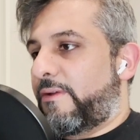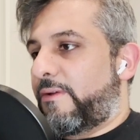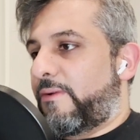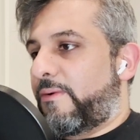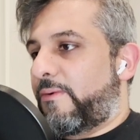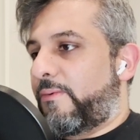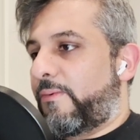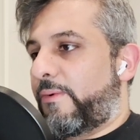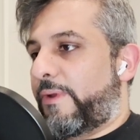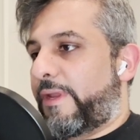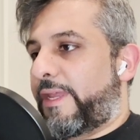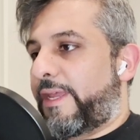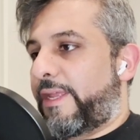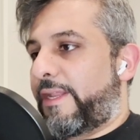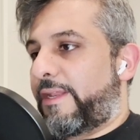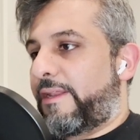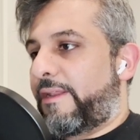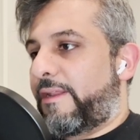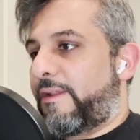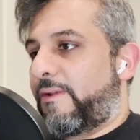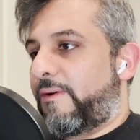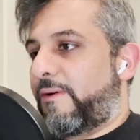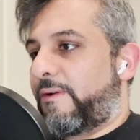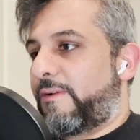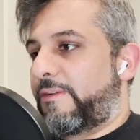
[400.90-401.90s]
we can
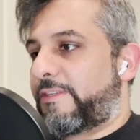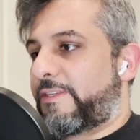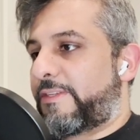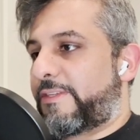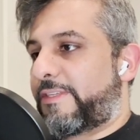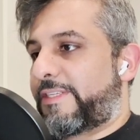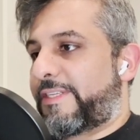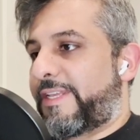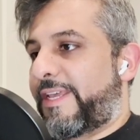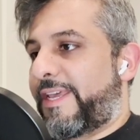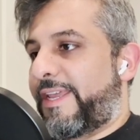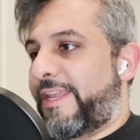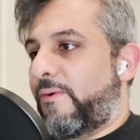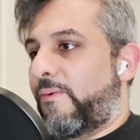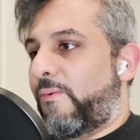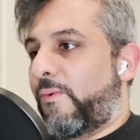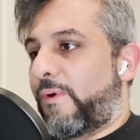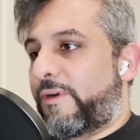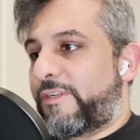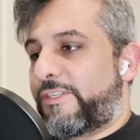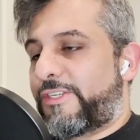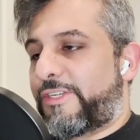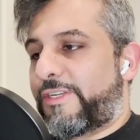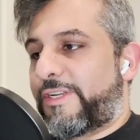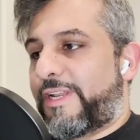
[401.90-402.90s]
also say
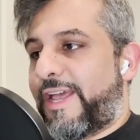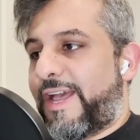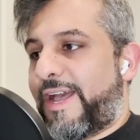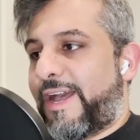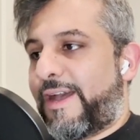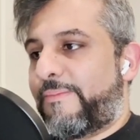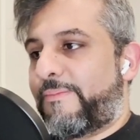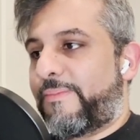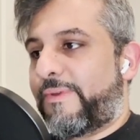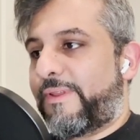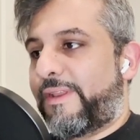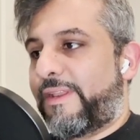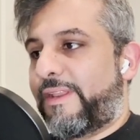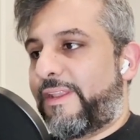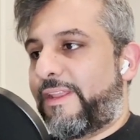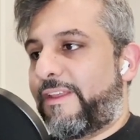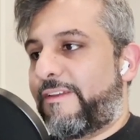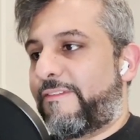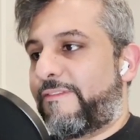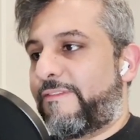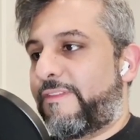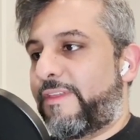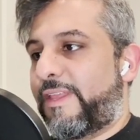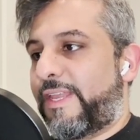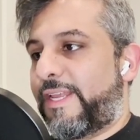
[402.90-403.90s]
what should happen
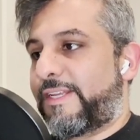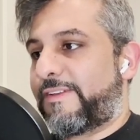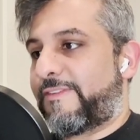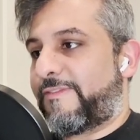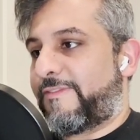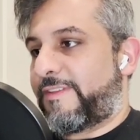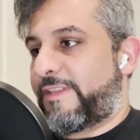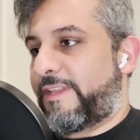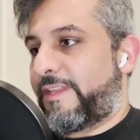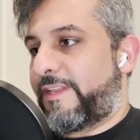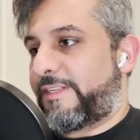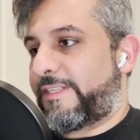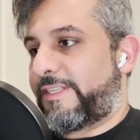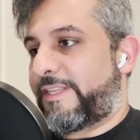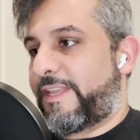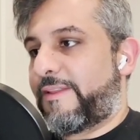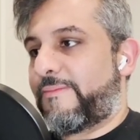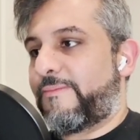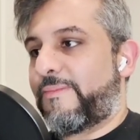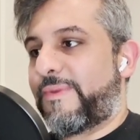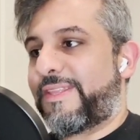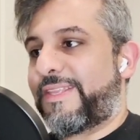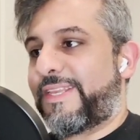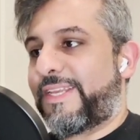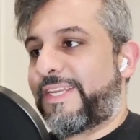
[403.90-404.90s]
if the if
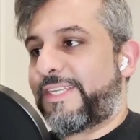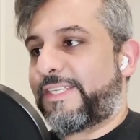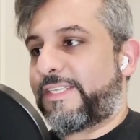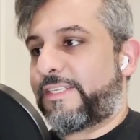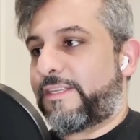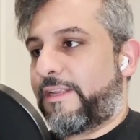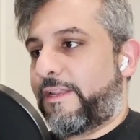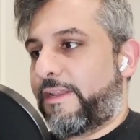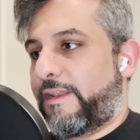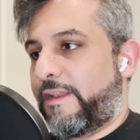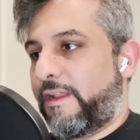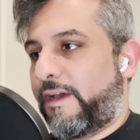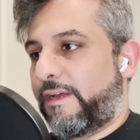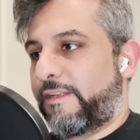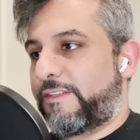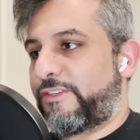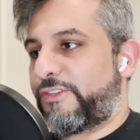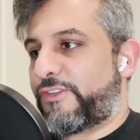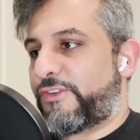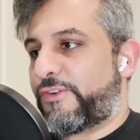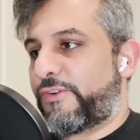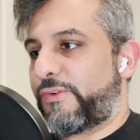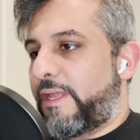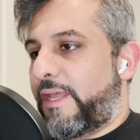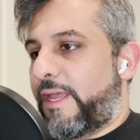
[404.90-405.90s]
statement is not
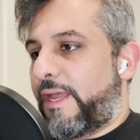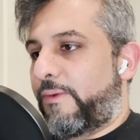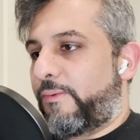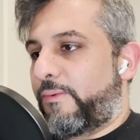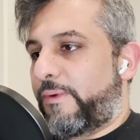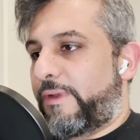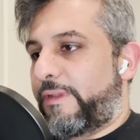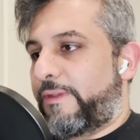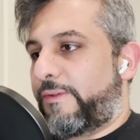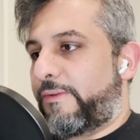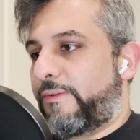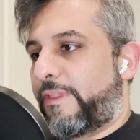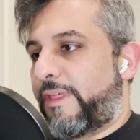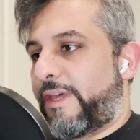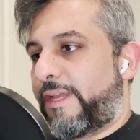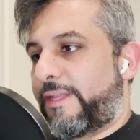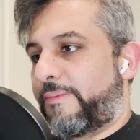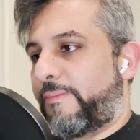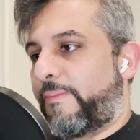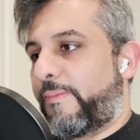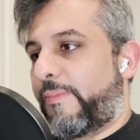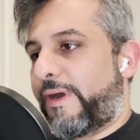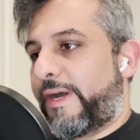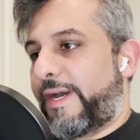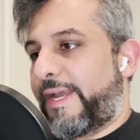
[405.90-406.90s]
true, and we do
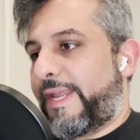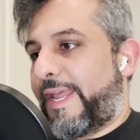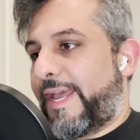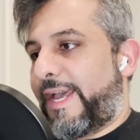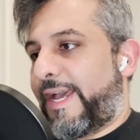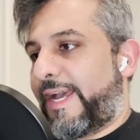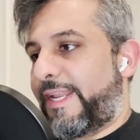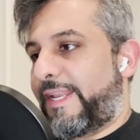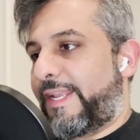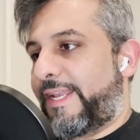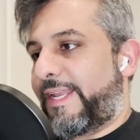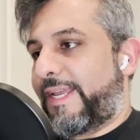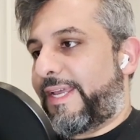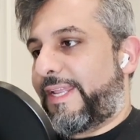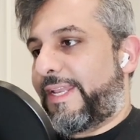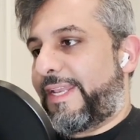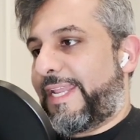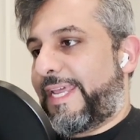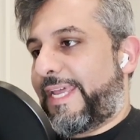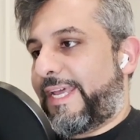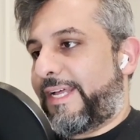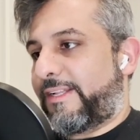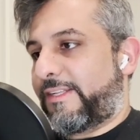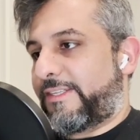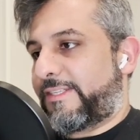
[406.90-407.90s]
that by adding an
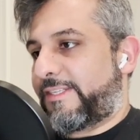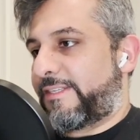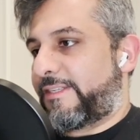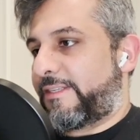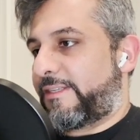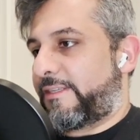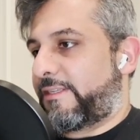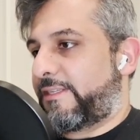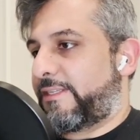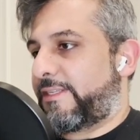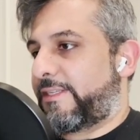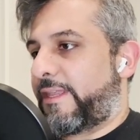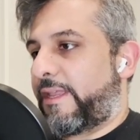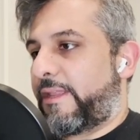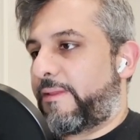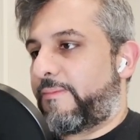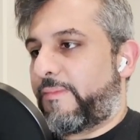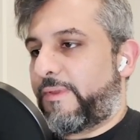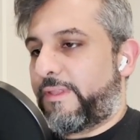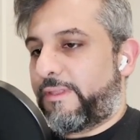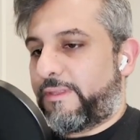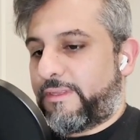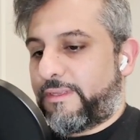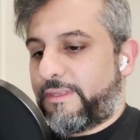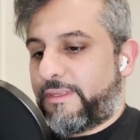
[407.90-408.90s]
else
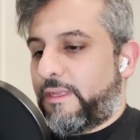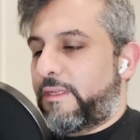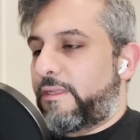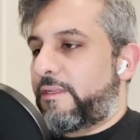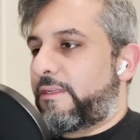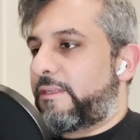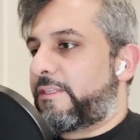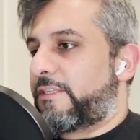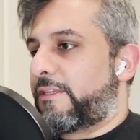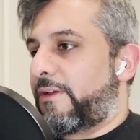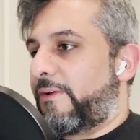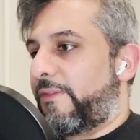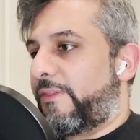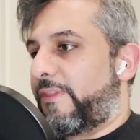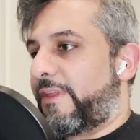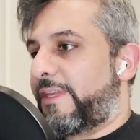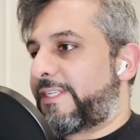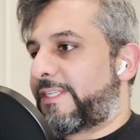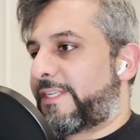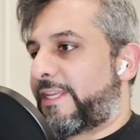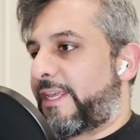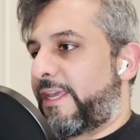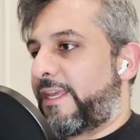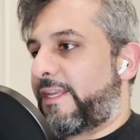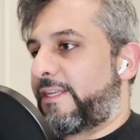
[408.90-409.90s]
statement. So in this
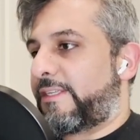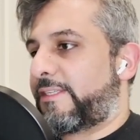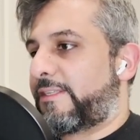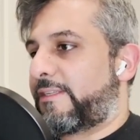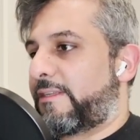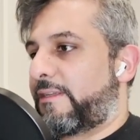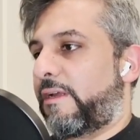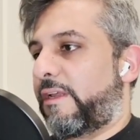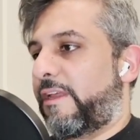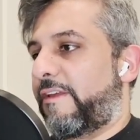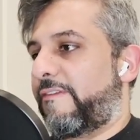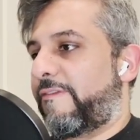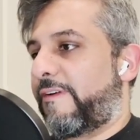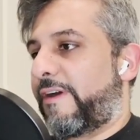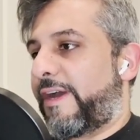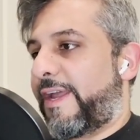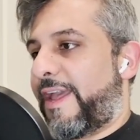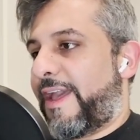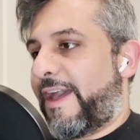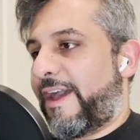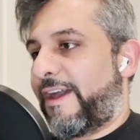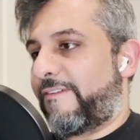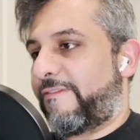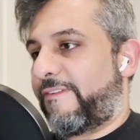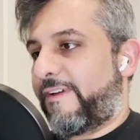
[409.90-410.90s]
case, if I
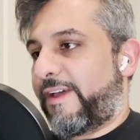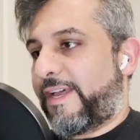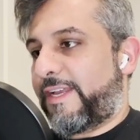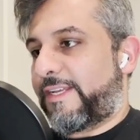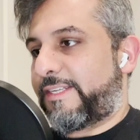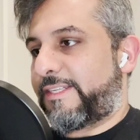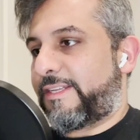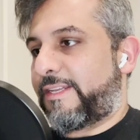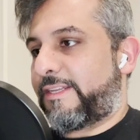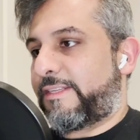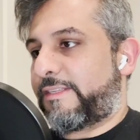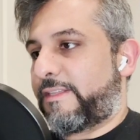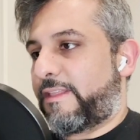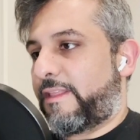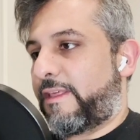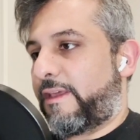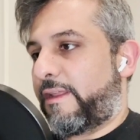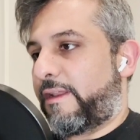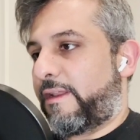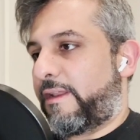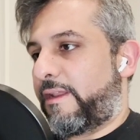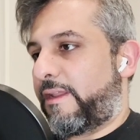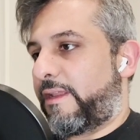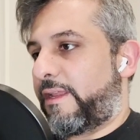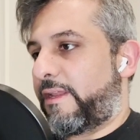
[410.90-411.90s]
have access,
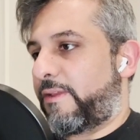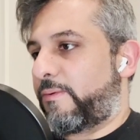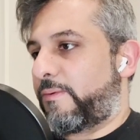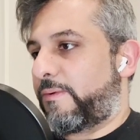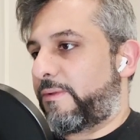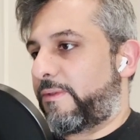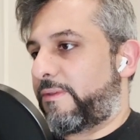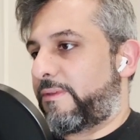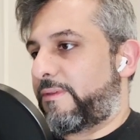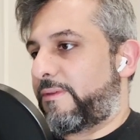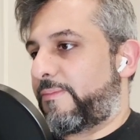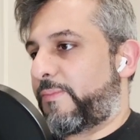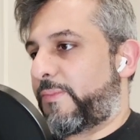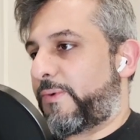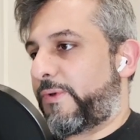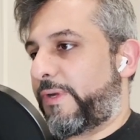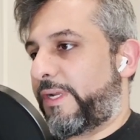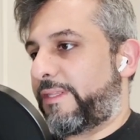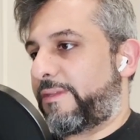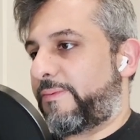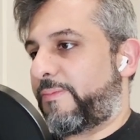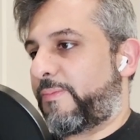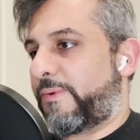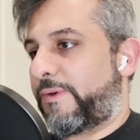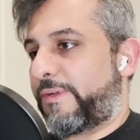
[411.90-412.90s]
then it would
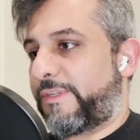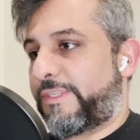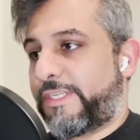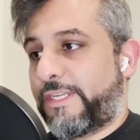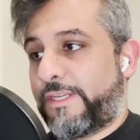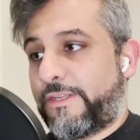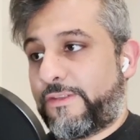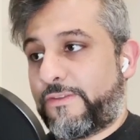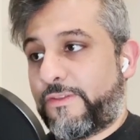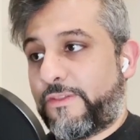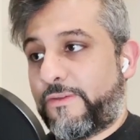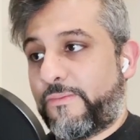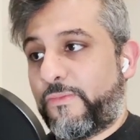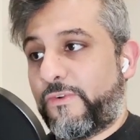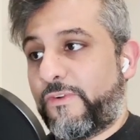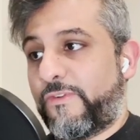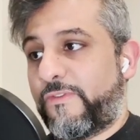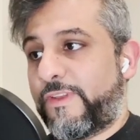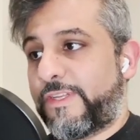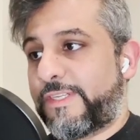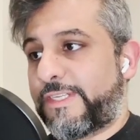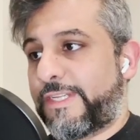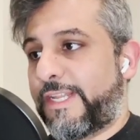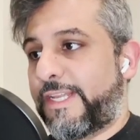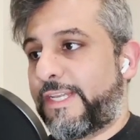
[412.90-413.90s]
print proceed to the
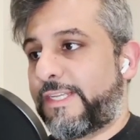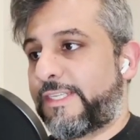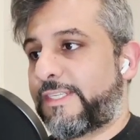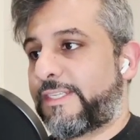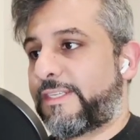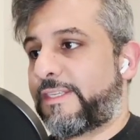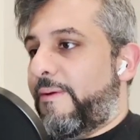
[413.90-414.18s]
movies list.